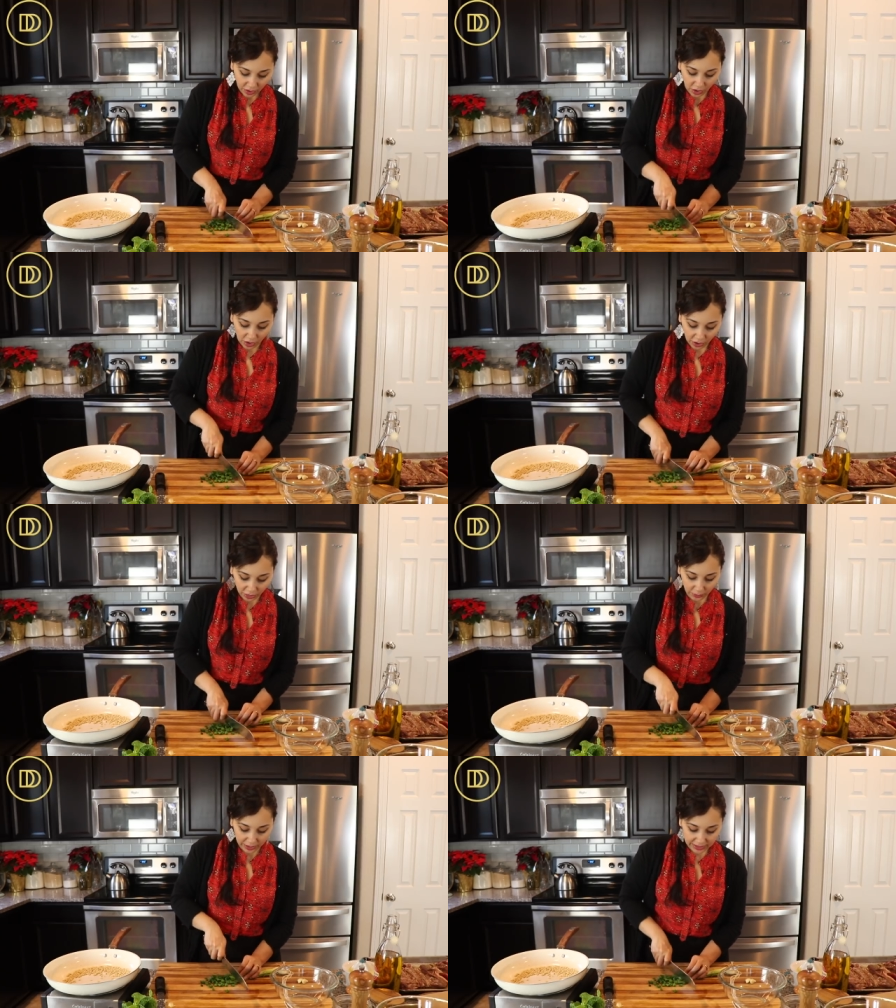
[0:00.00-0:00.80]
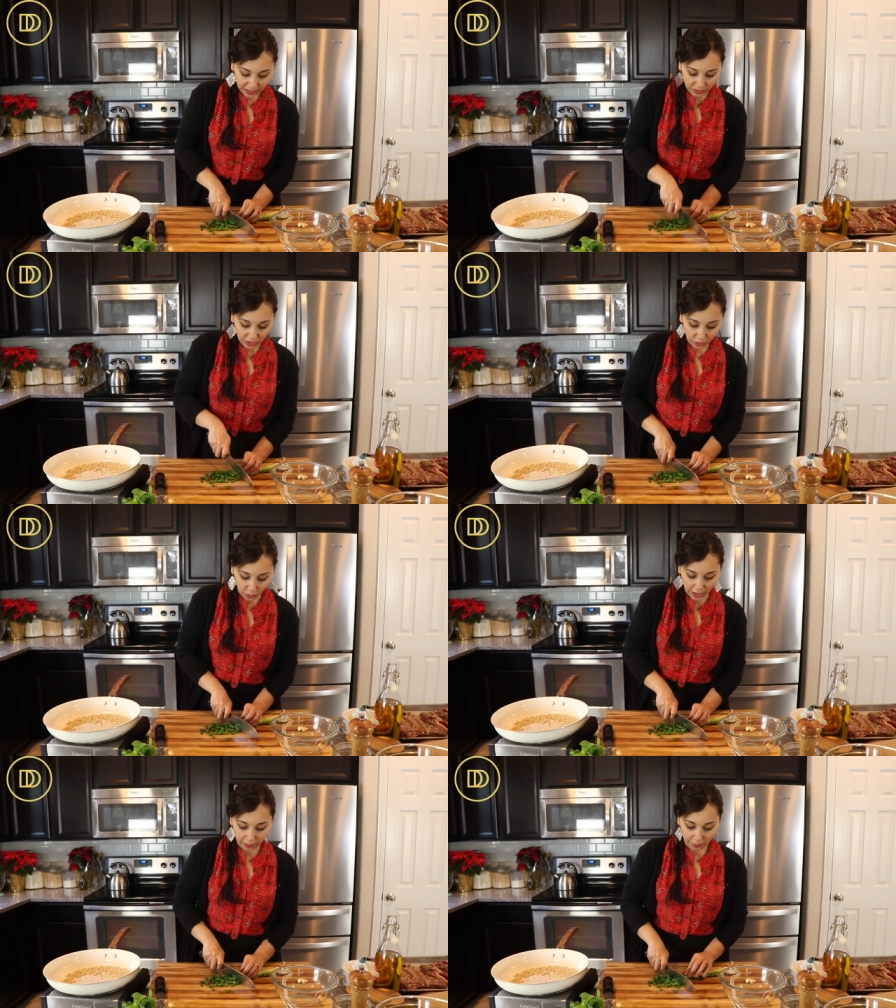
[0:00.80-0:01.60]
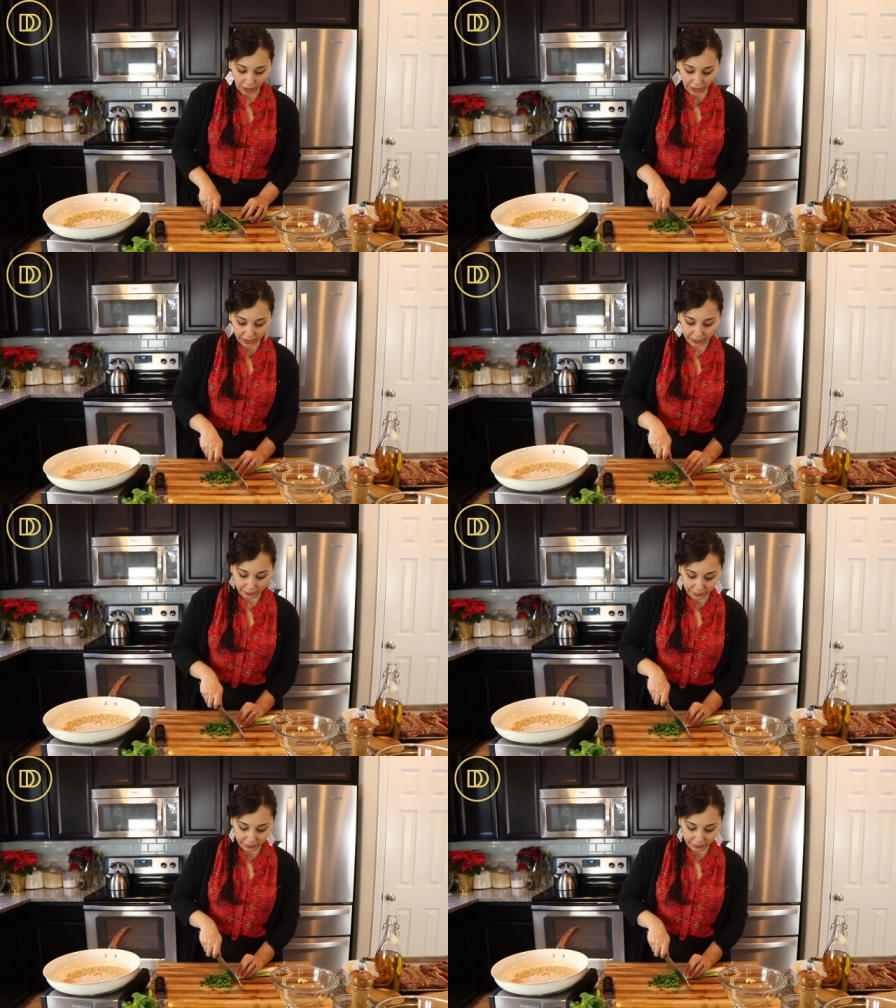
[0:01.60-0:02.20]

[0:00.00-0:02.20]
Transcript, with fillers: all the way down to the white part.